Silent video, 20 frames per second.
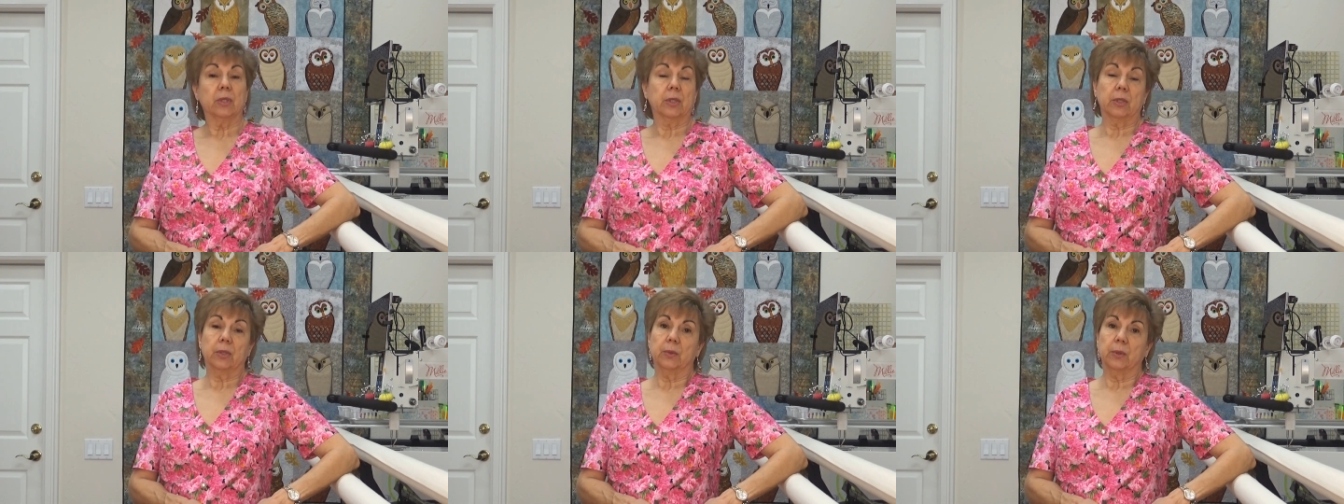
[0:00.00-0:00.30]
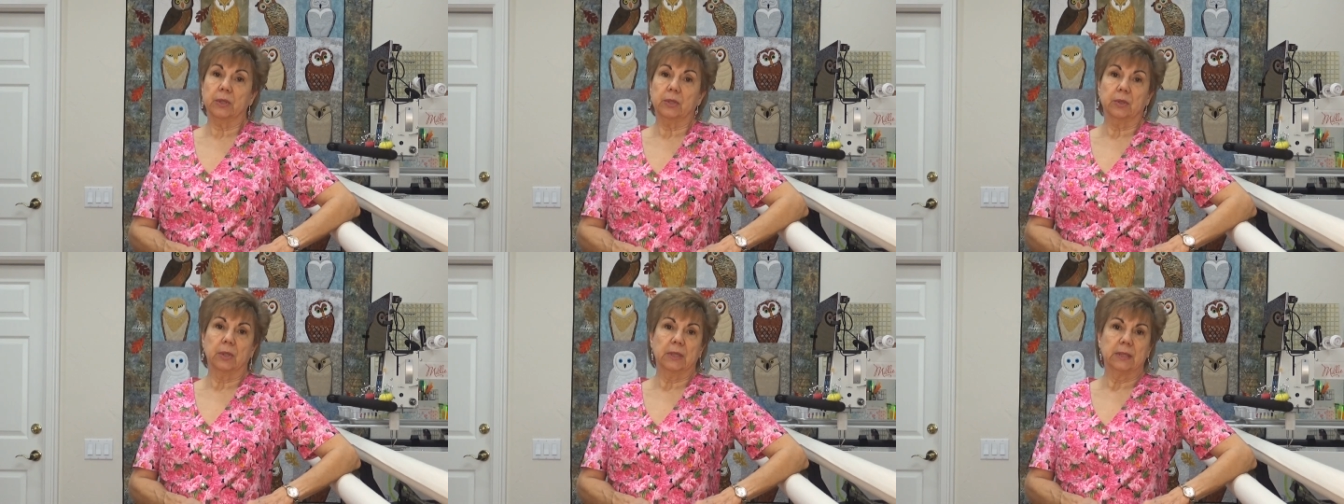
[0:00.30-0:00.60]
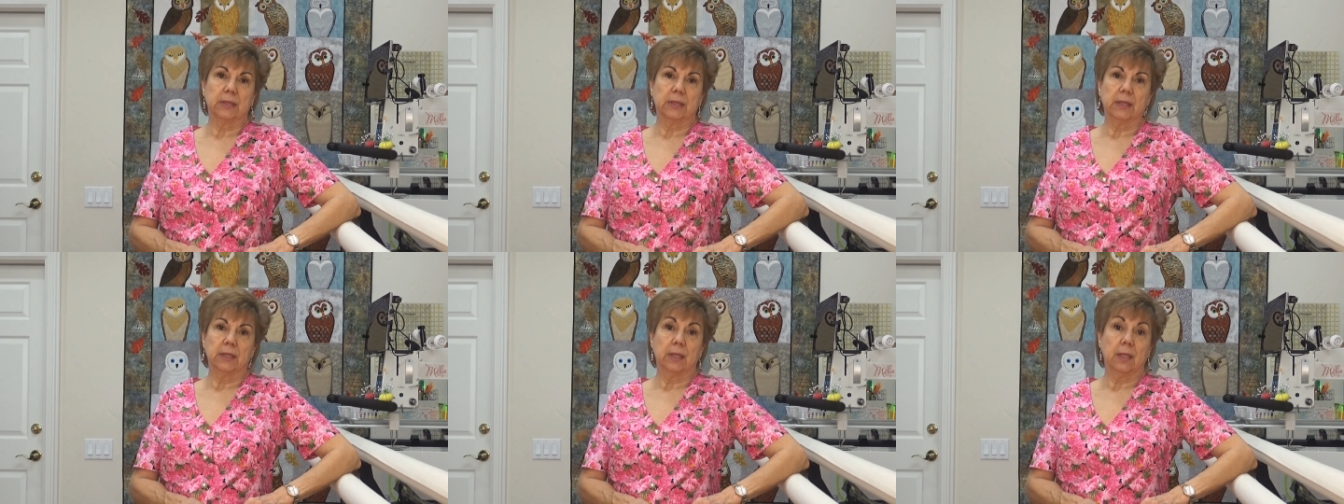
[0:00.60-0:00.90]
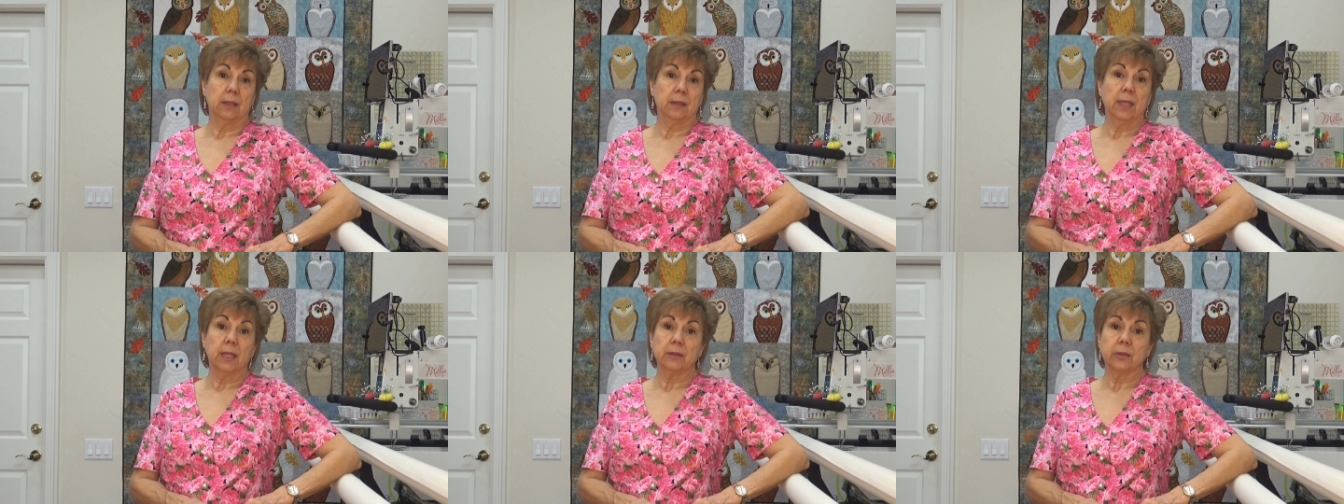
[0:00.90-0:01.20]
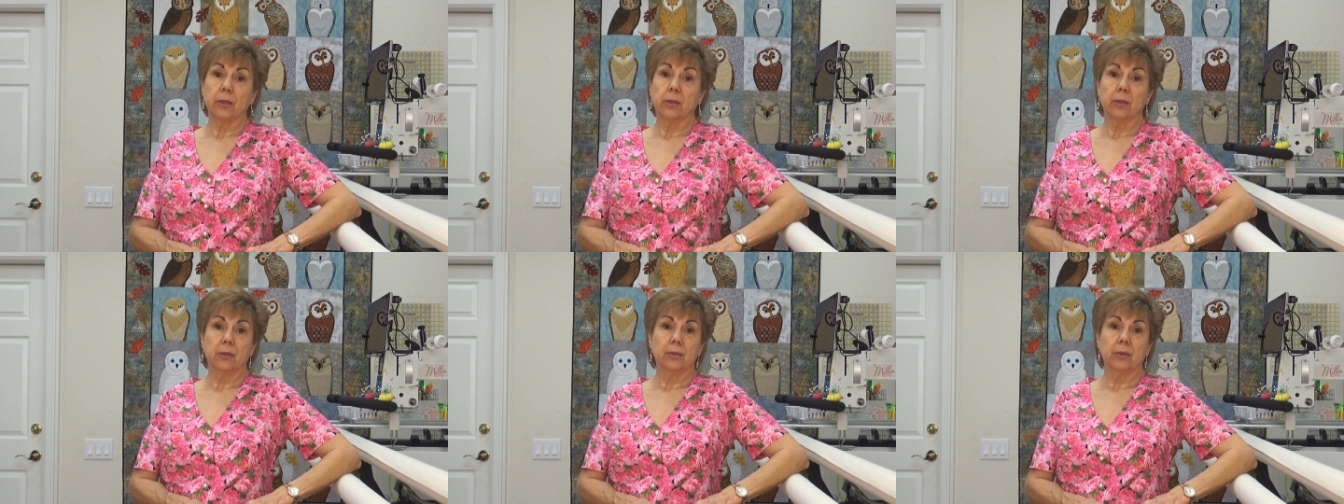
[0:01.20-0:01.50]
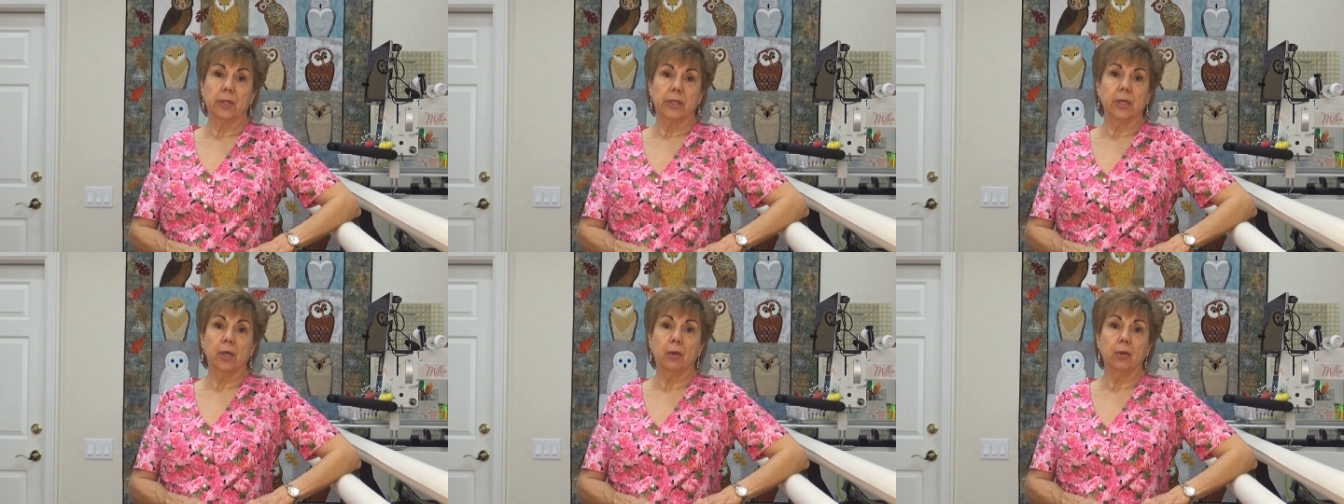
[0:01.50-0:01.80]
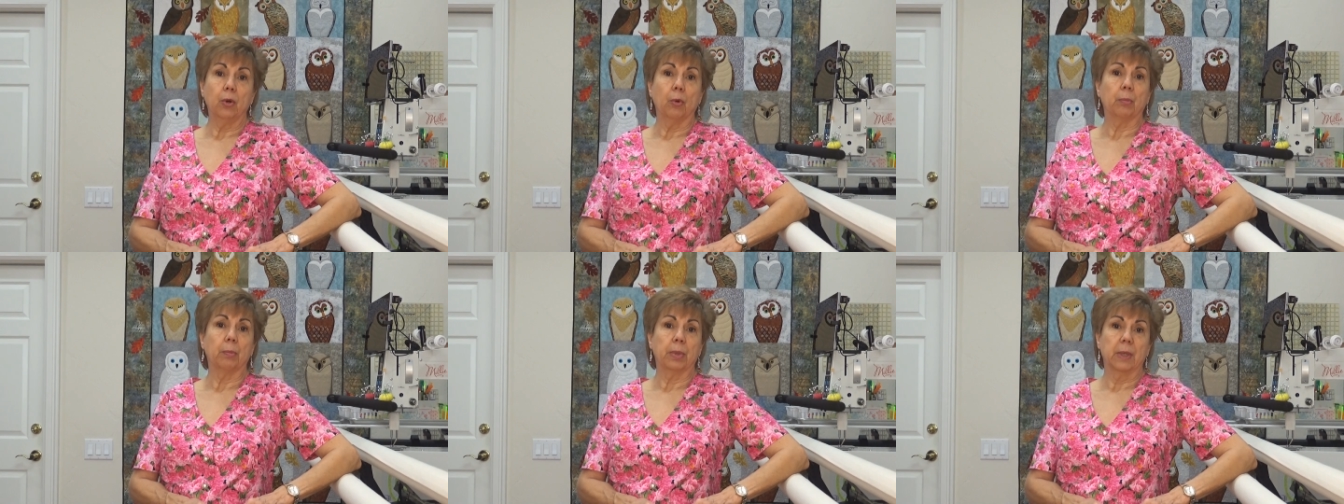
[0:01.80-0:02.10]
going to quit trusting God. That's our only
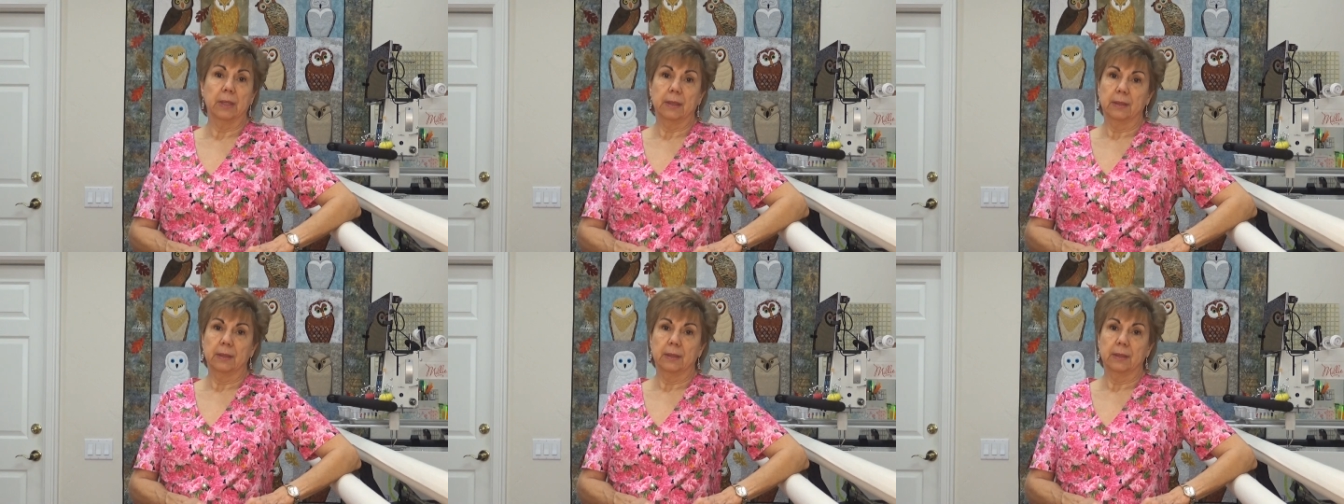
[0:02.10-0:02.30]
hope.